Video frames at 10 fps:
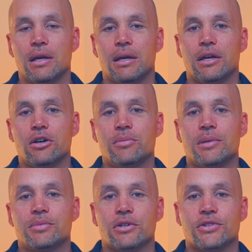
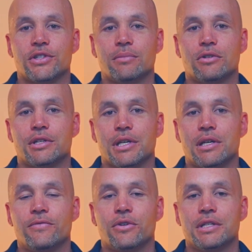L-beams are similar to
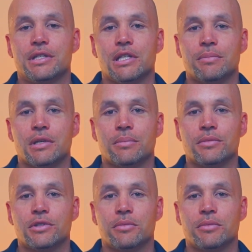inverted T-beams,